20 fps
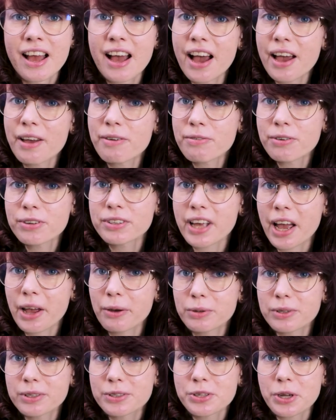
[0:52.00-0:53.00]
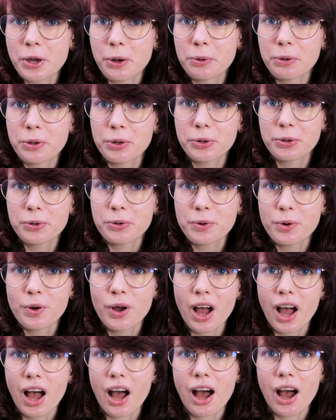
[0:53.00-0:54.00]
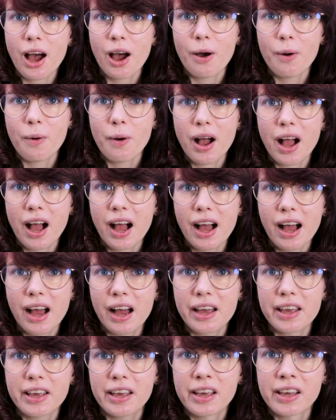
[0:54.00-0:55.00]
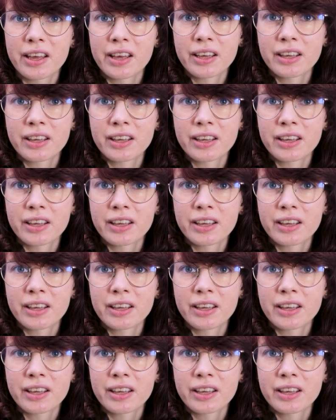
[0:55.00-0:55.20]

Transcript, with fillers: I thought I will show you how I